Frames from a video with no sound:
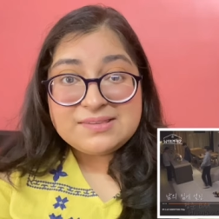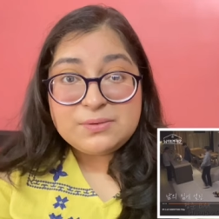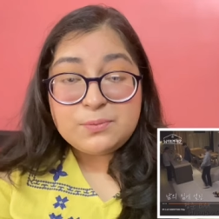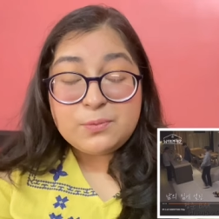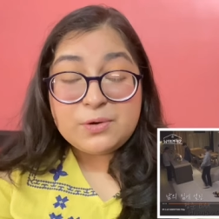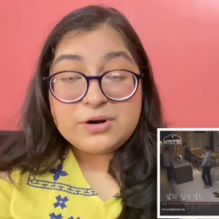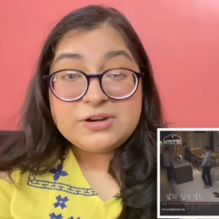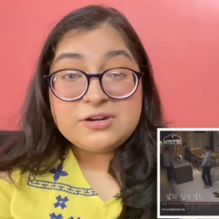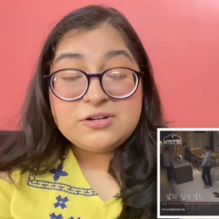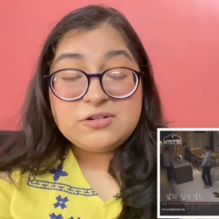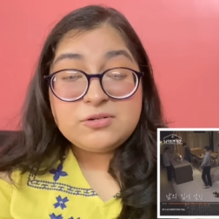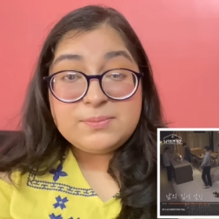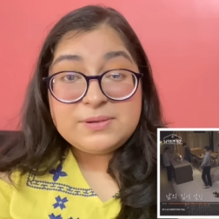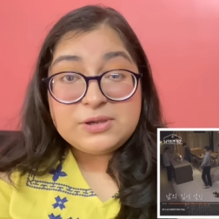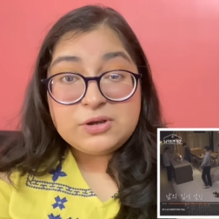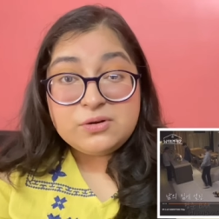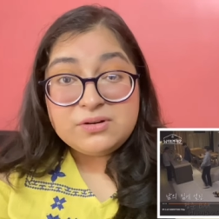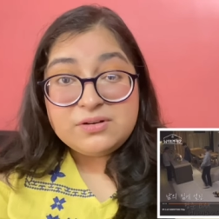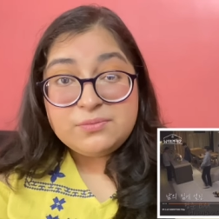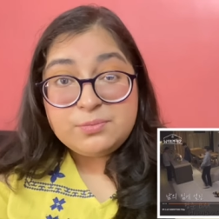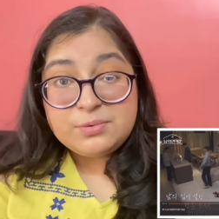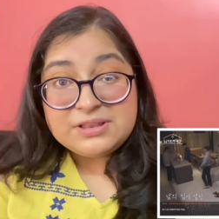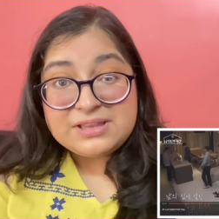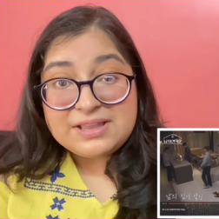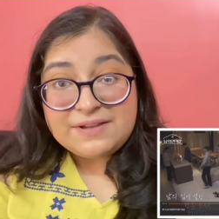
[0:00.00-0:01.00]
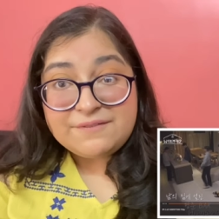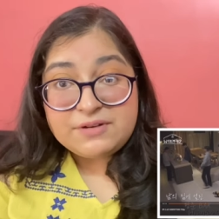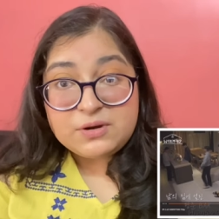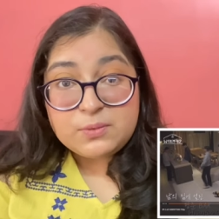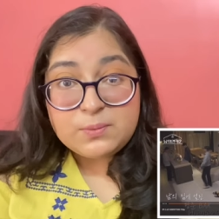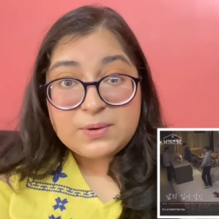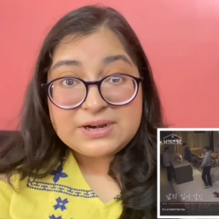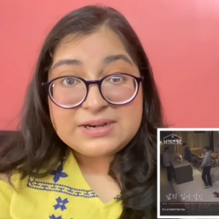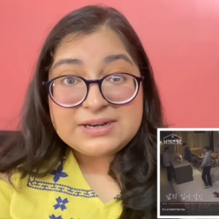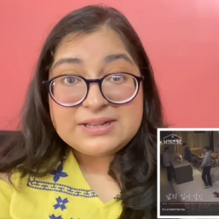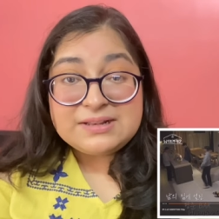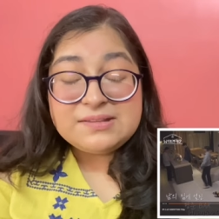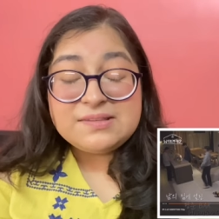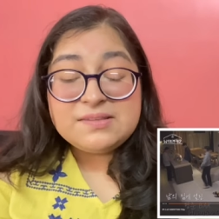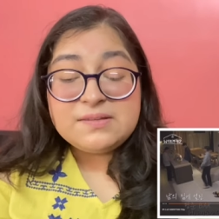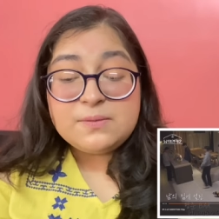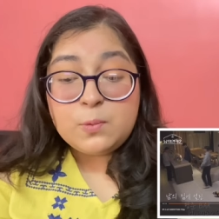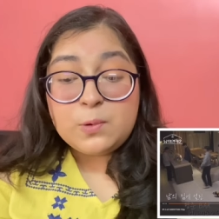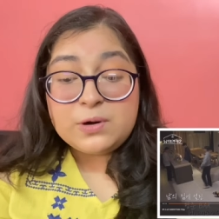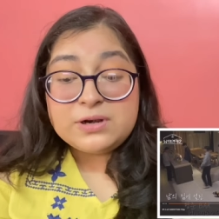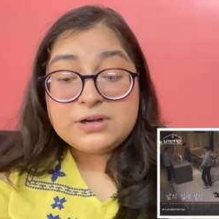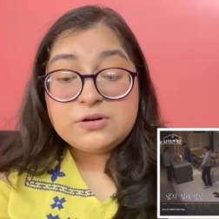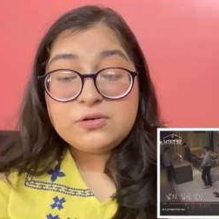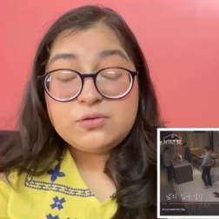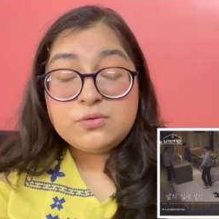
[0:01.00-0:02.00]
He wanted to be good with everyone else. He
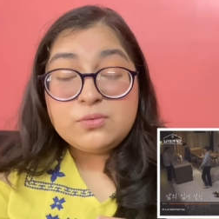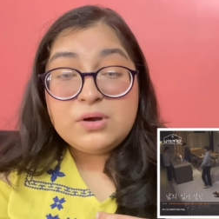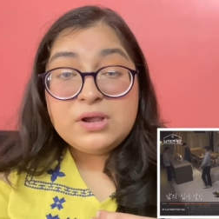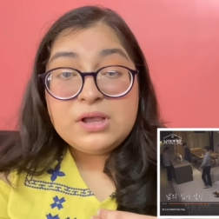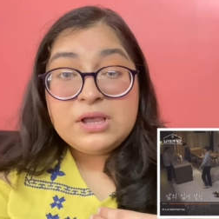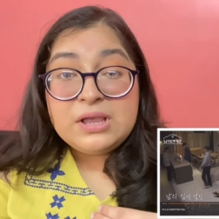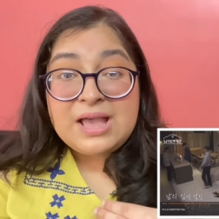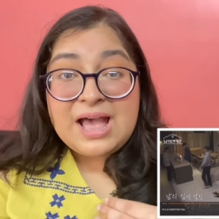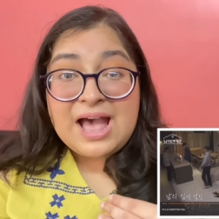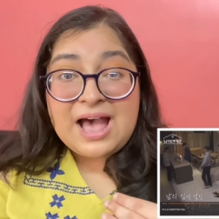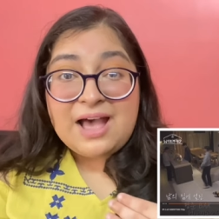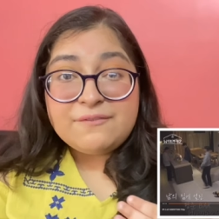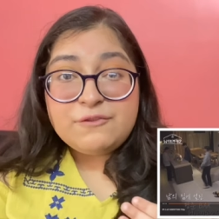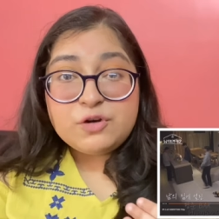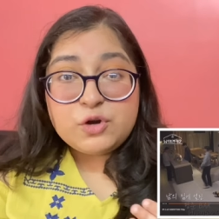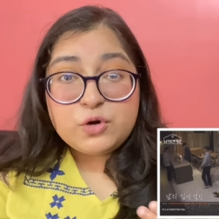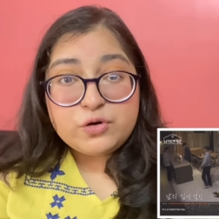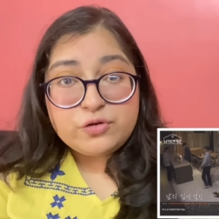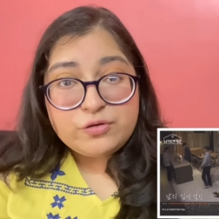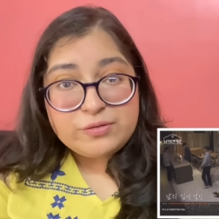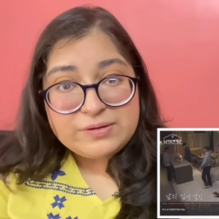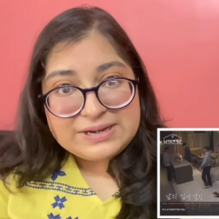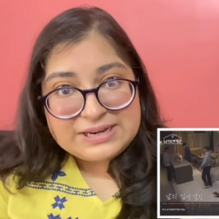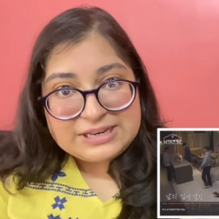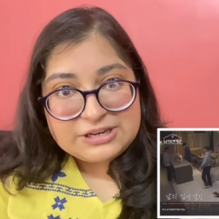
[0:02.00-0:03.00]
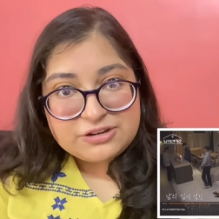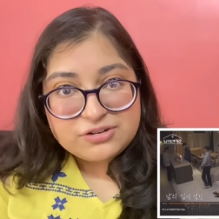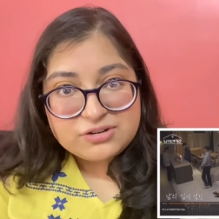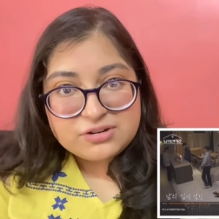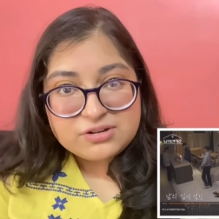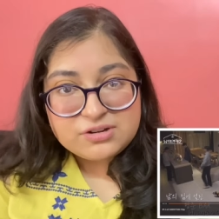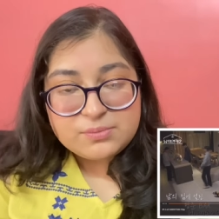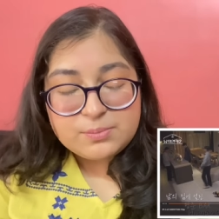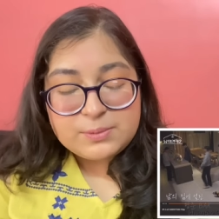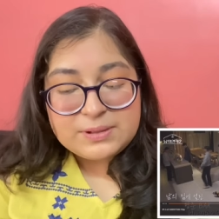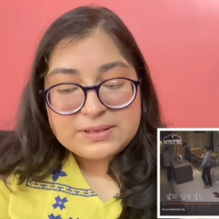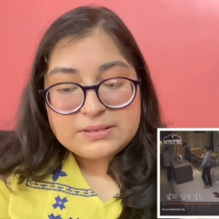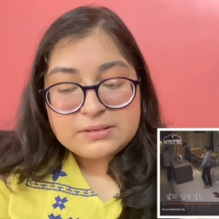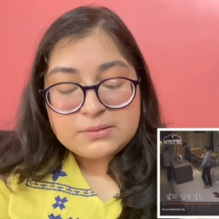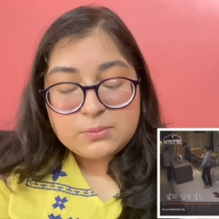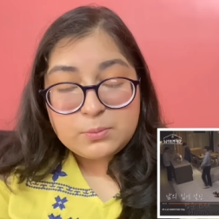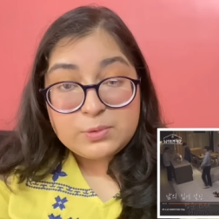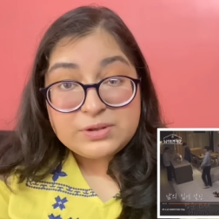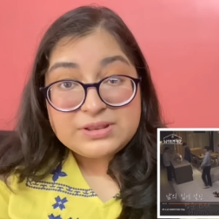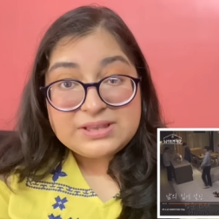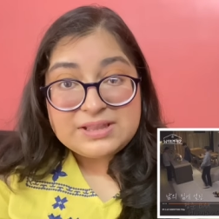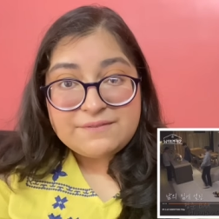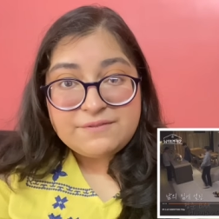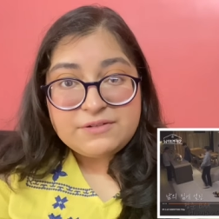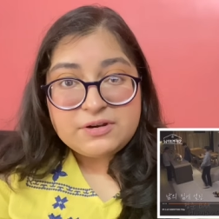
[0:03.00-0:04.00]
wanted to have a good relationship with,
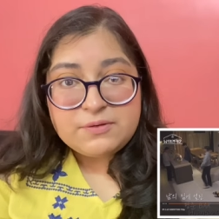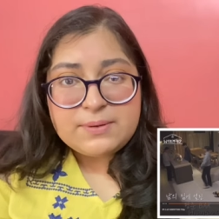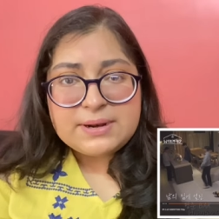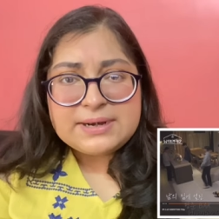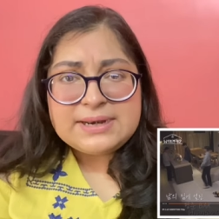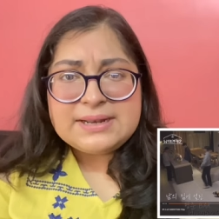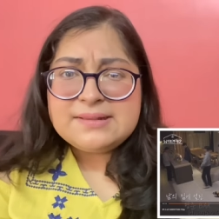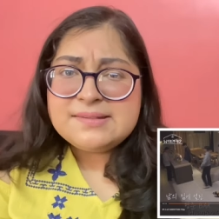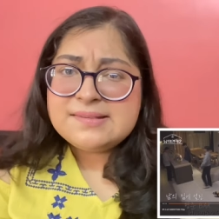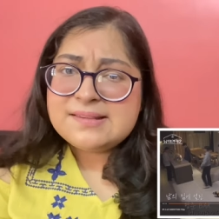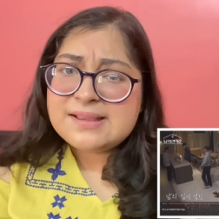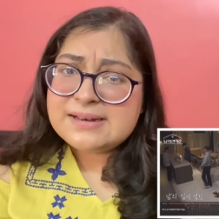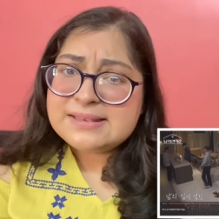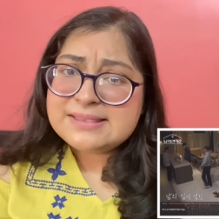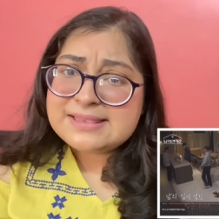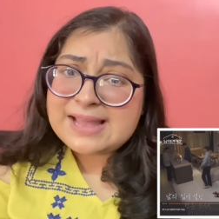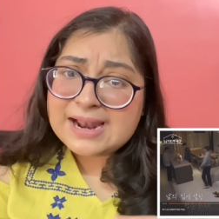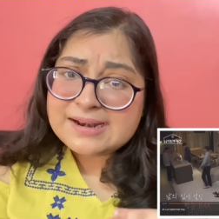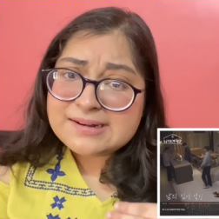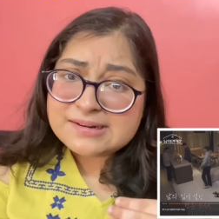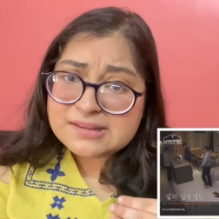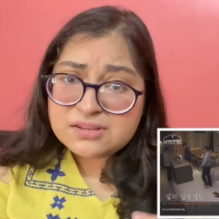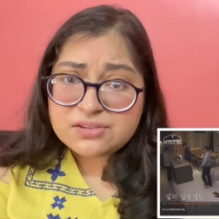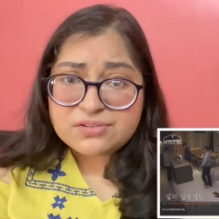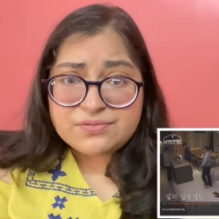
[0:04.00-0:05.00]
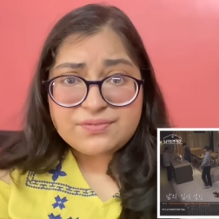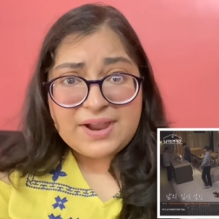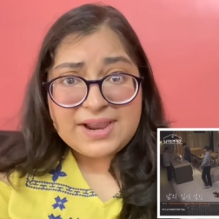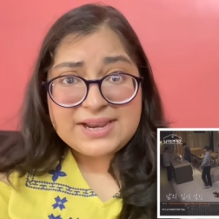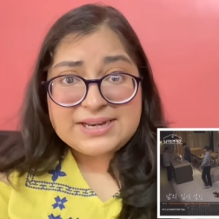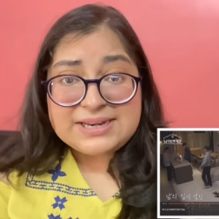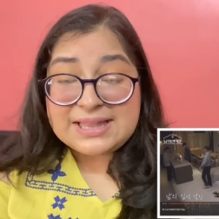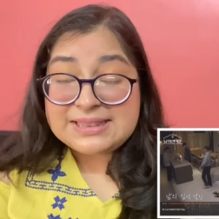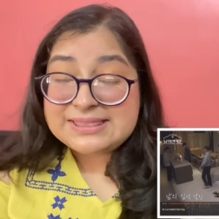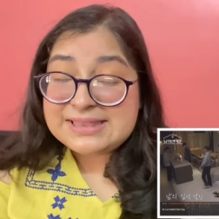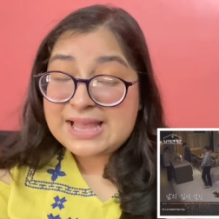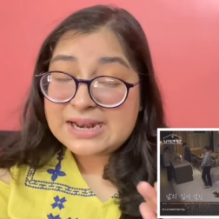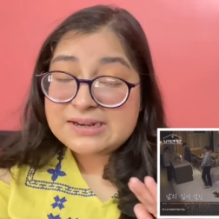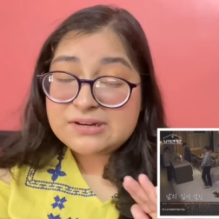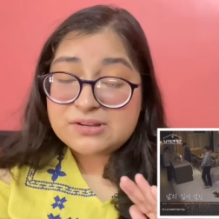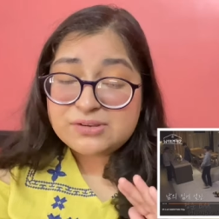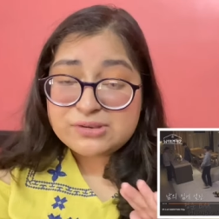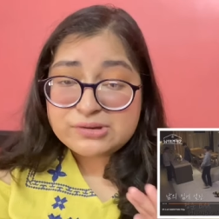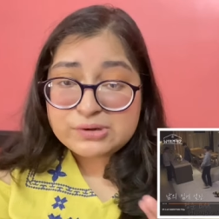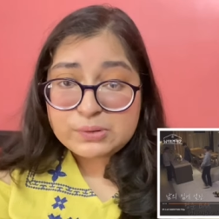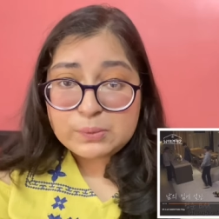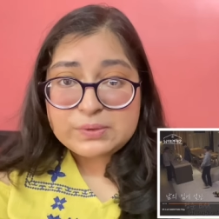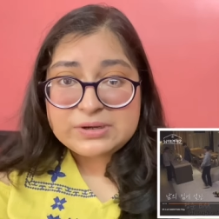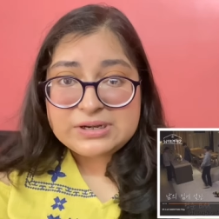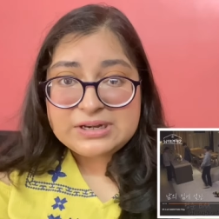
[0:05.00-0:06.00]
with everyone else. And that is fine. That
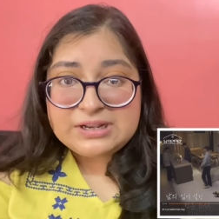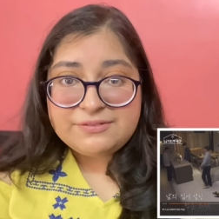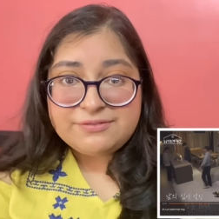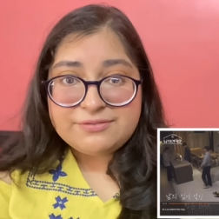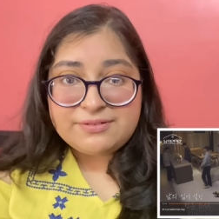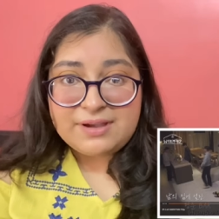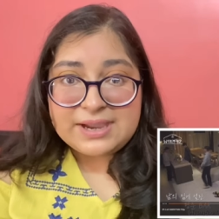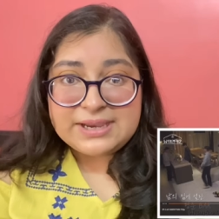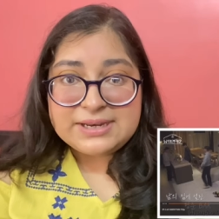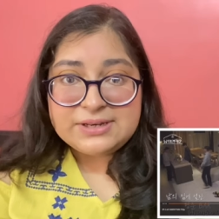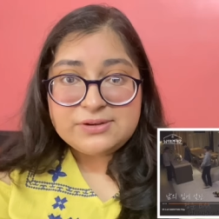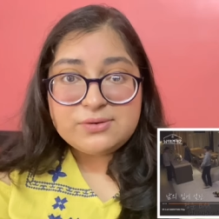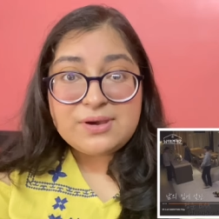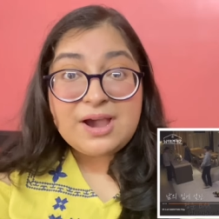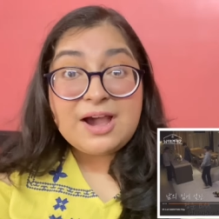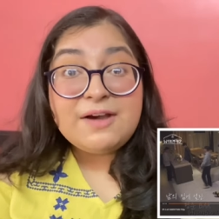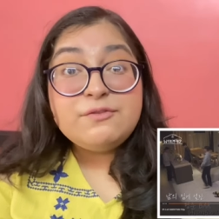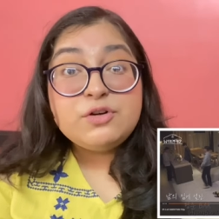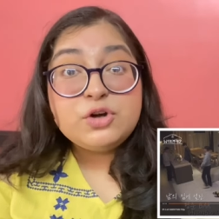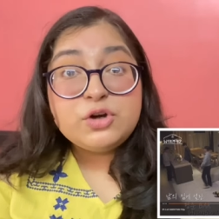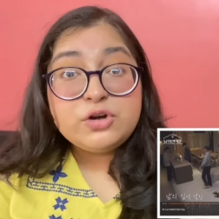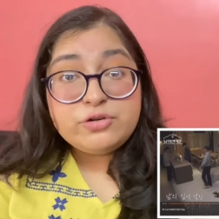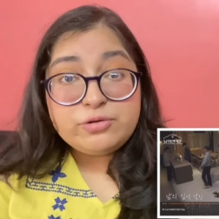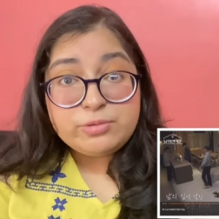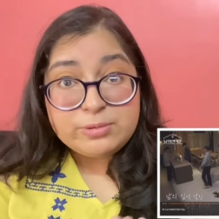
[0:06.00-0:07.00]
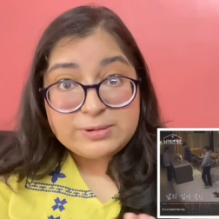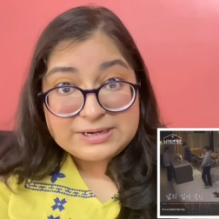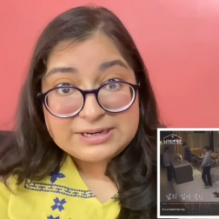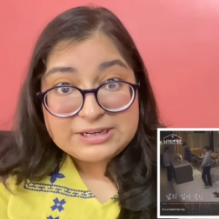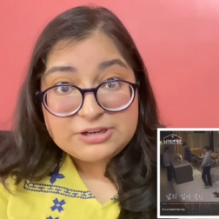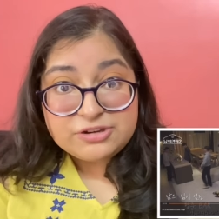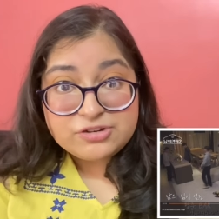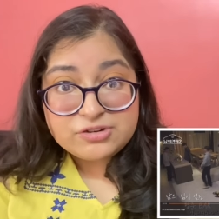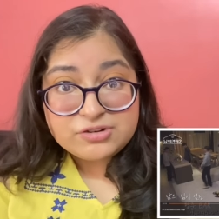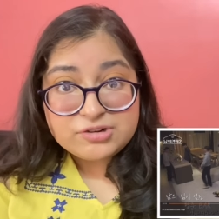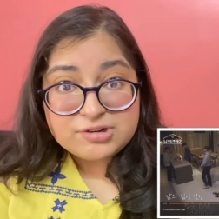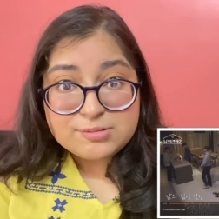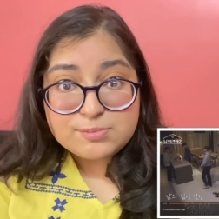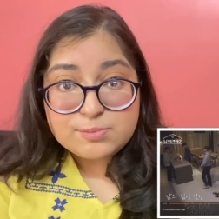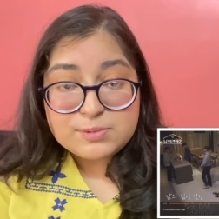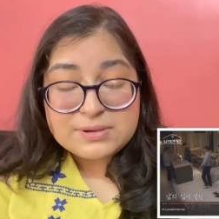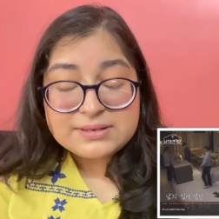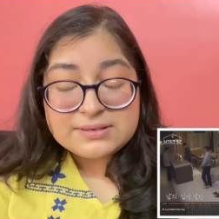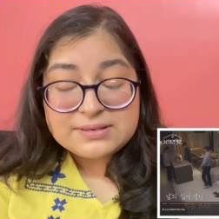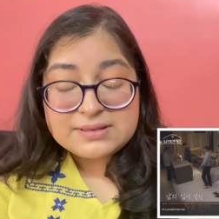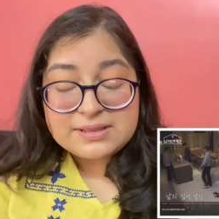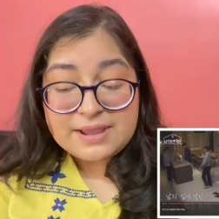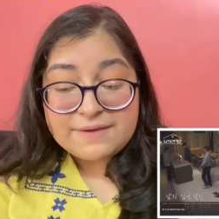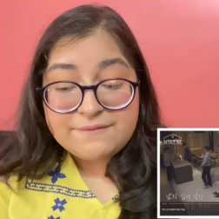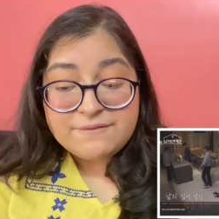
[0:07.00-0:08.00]
is totally fine to have a good relationship
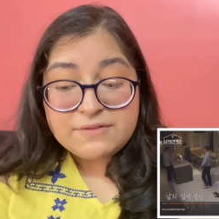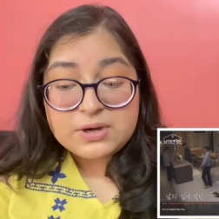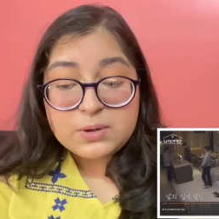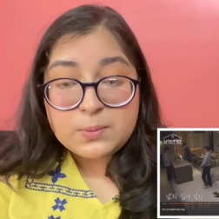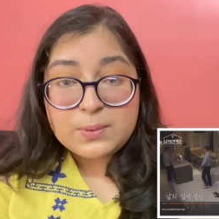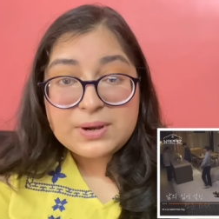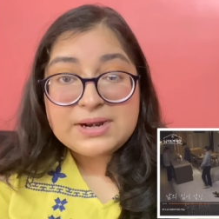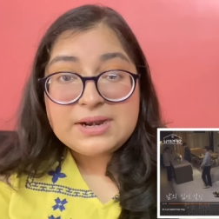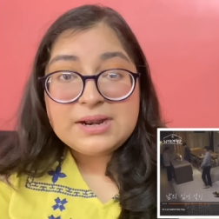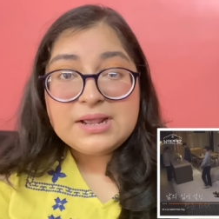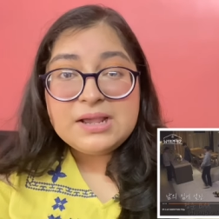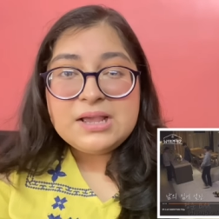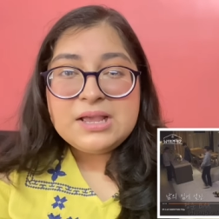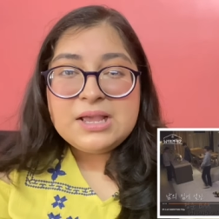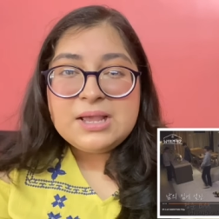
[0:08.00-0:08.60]
with everyone.